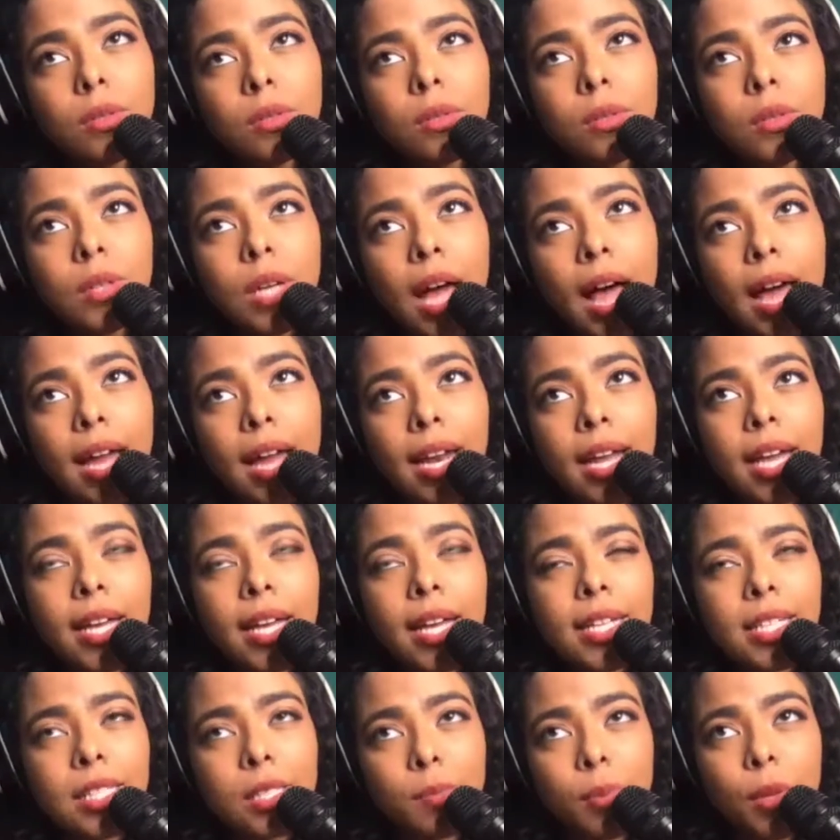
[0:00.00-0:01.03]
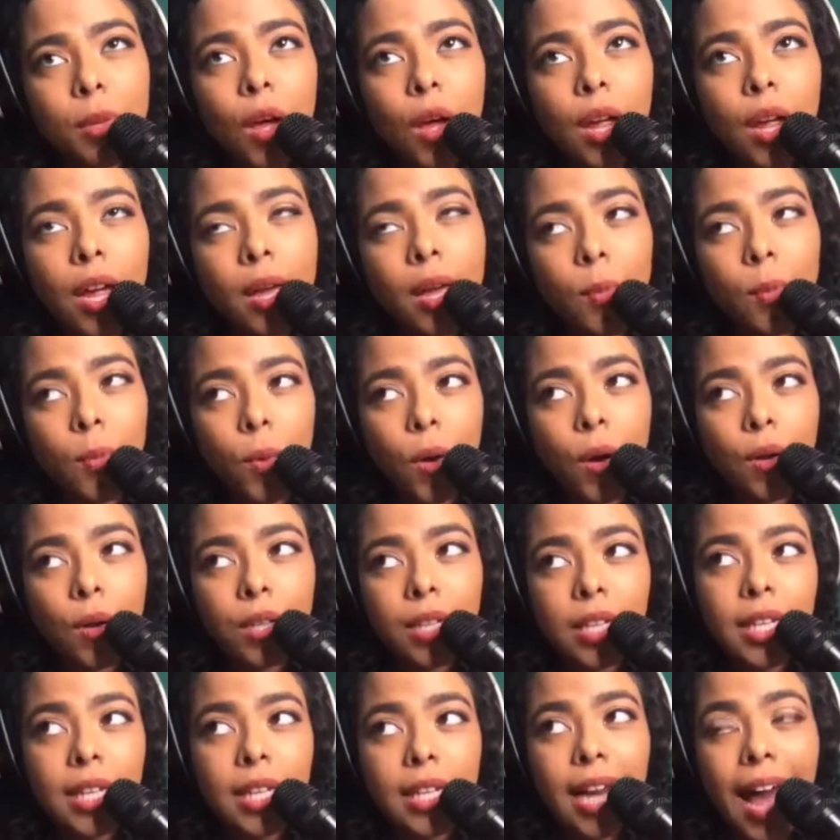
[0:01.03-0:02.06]
gotta explore and work
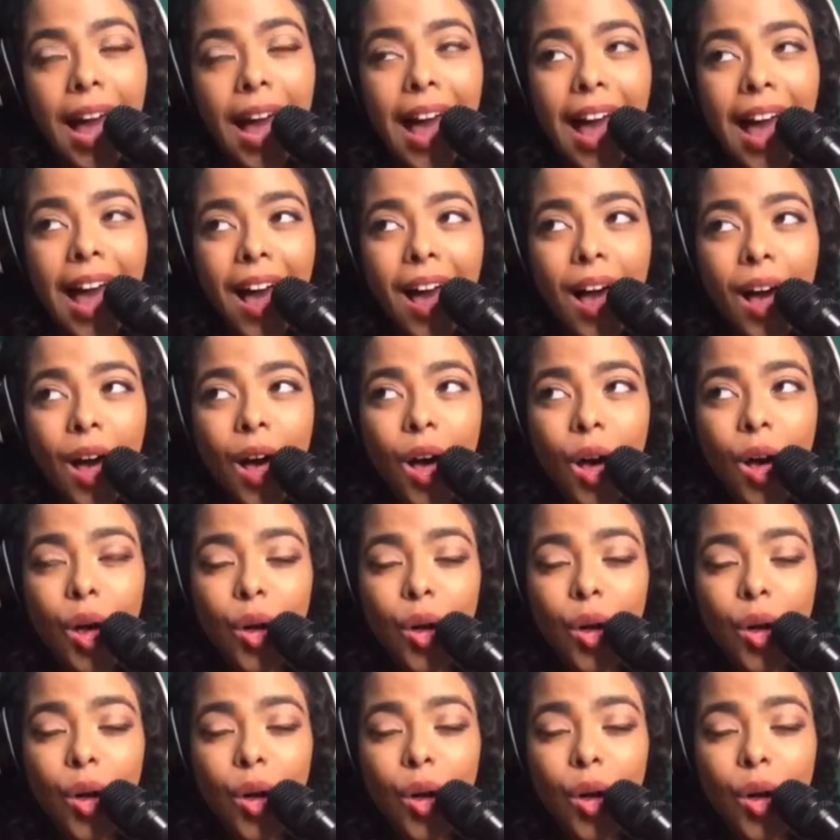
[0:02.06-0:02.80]
it out.